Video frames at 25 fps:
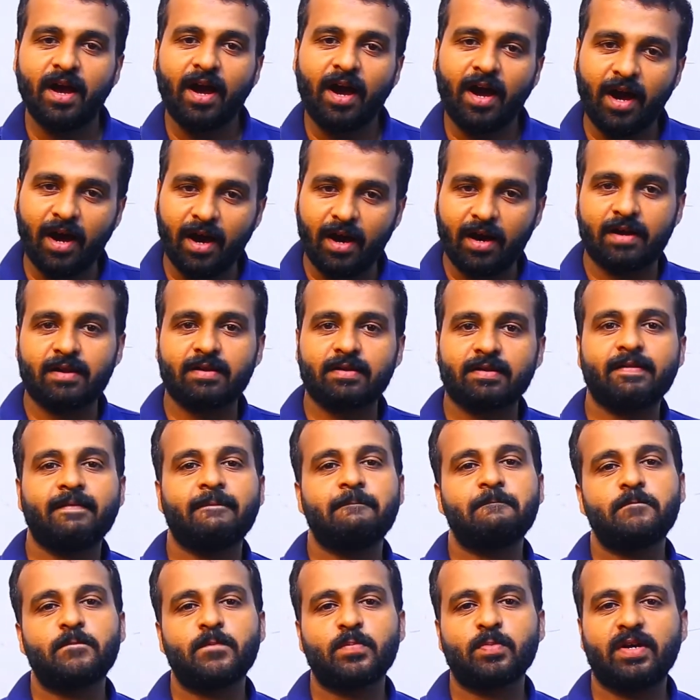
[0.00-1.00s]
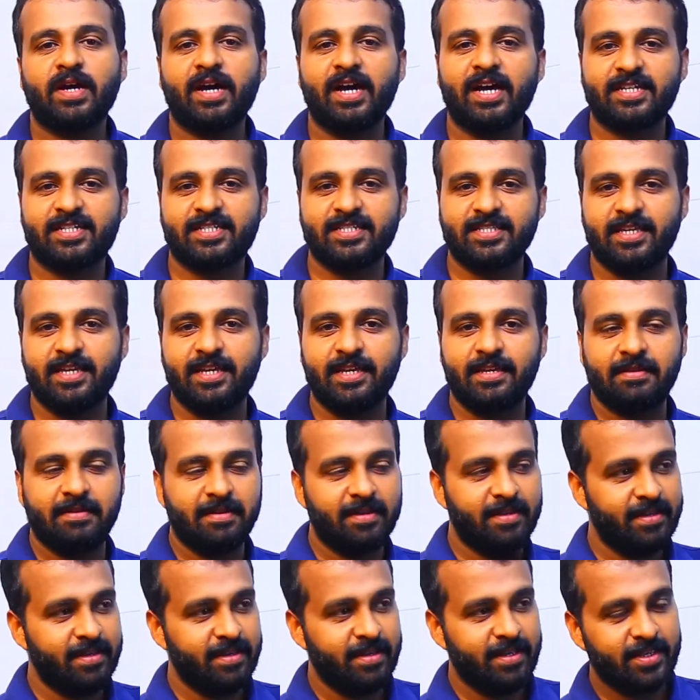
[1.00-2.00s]
are at
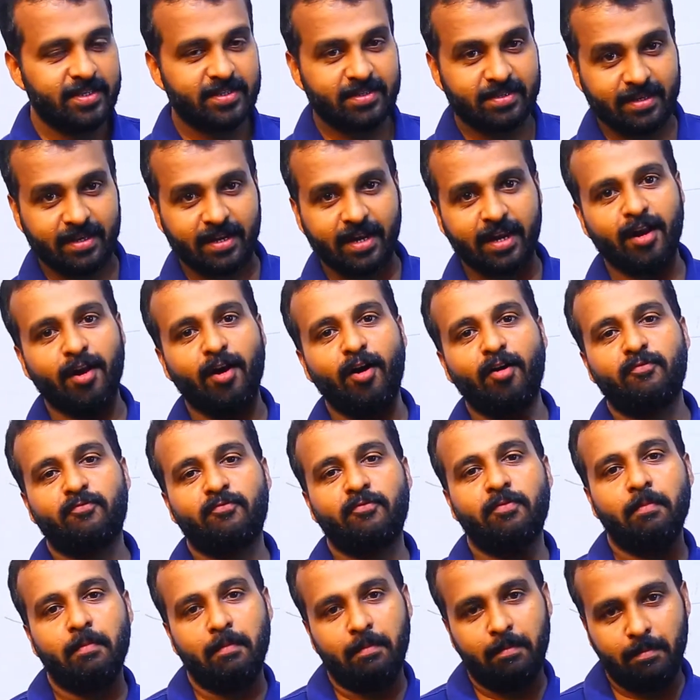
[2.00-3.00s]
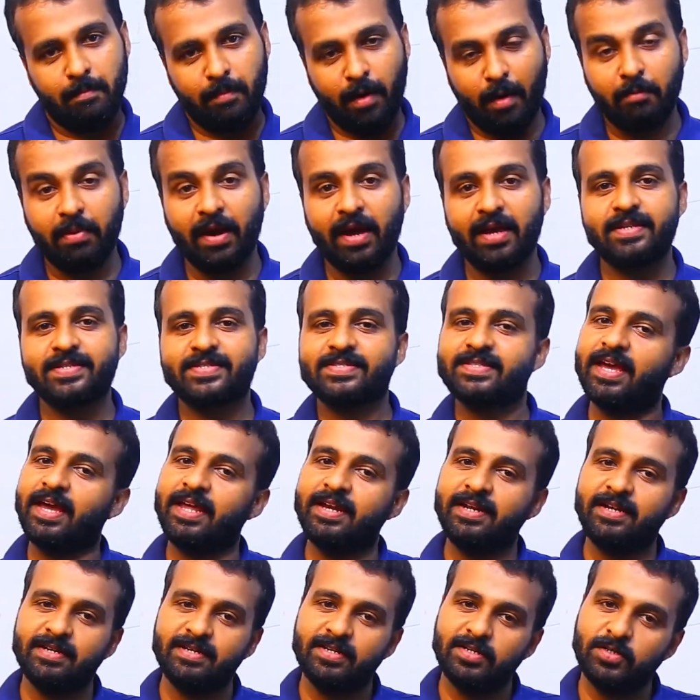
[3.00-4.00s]
the screen of mobiles
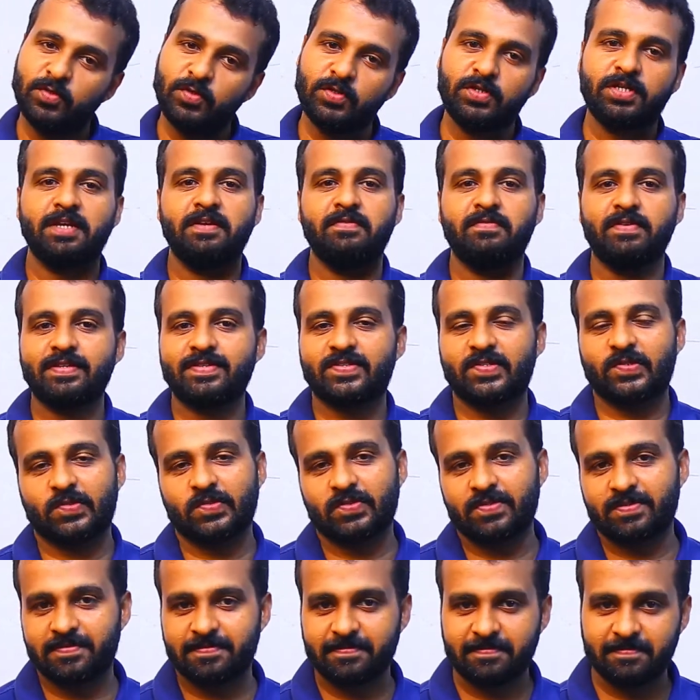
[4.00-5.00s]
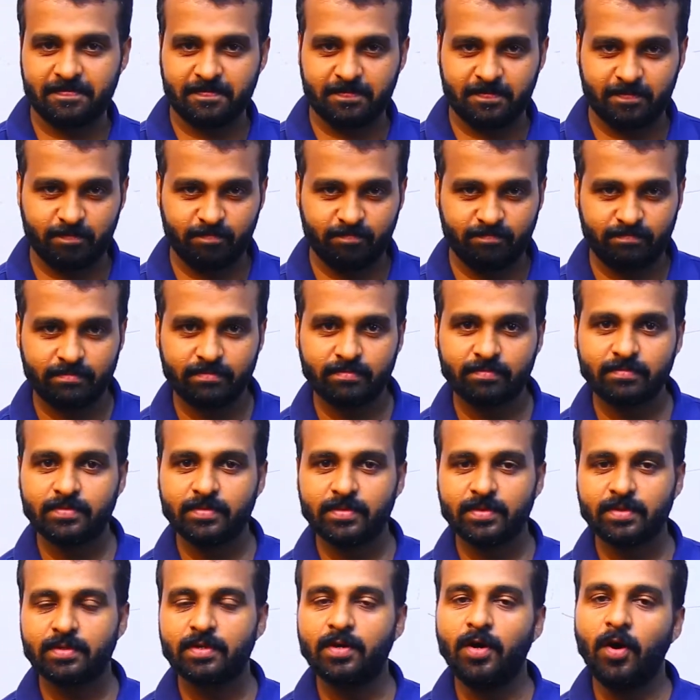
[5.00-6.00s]
and TVs.
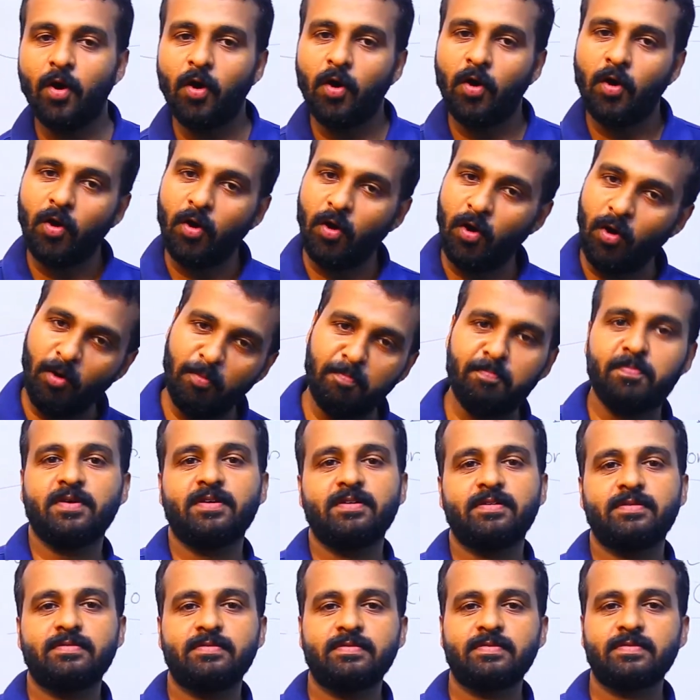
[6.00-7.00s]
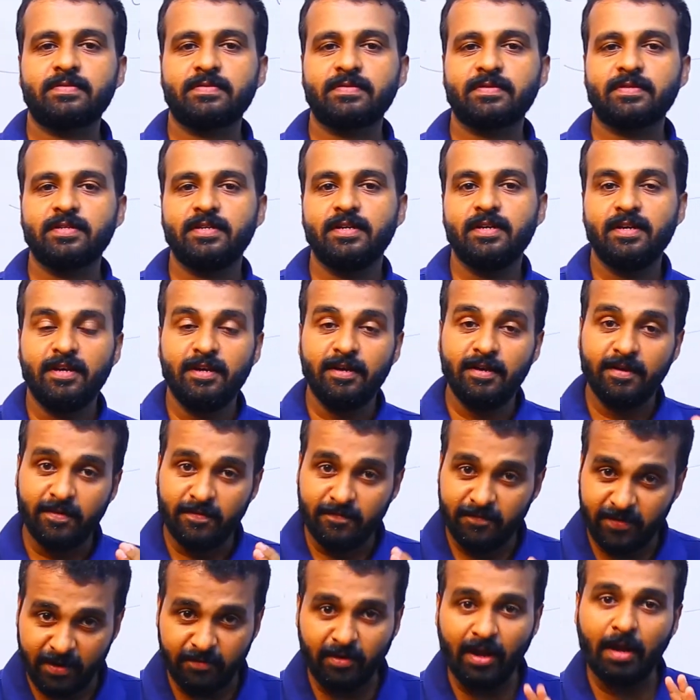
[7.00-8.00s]
Hope
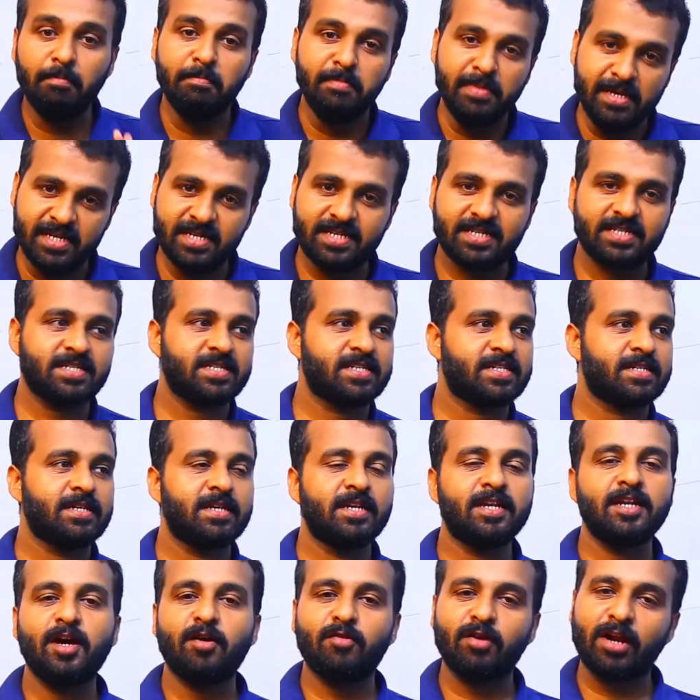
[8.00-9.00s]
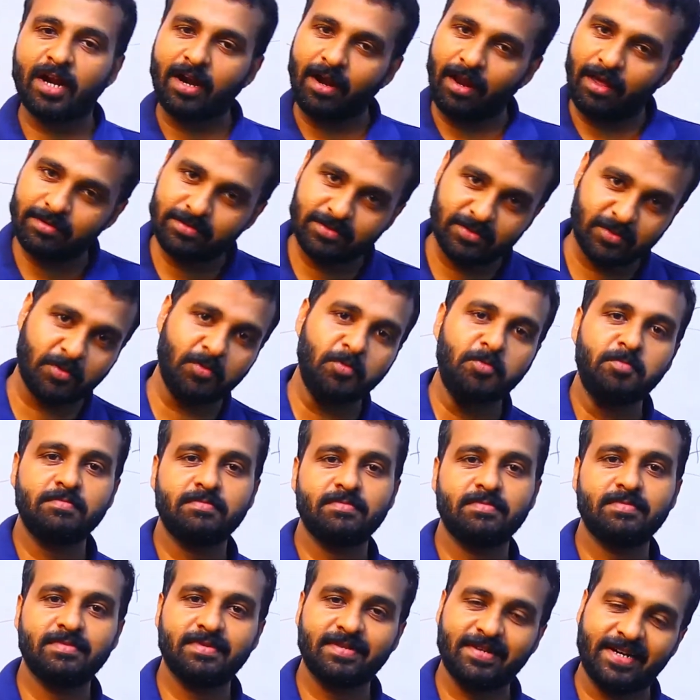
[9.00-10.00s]
we will meet in our
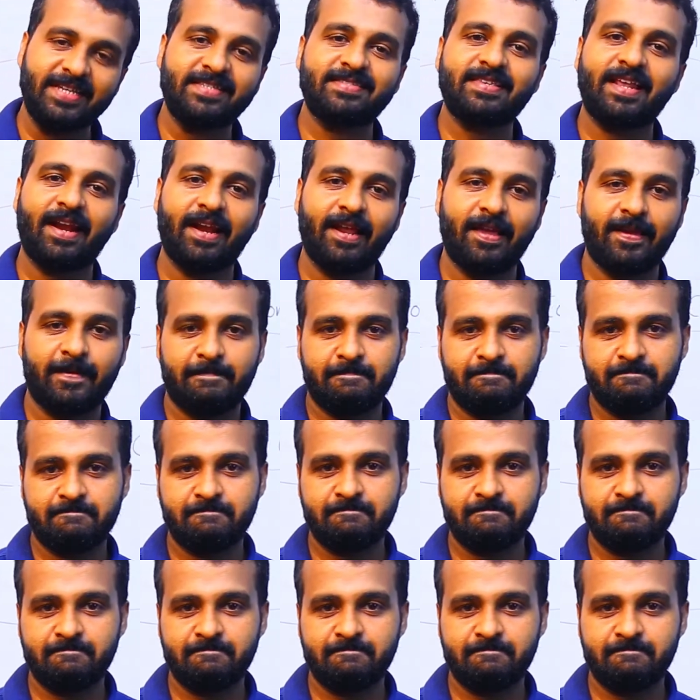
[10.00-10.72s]
classroom recently.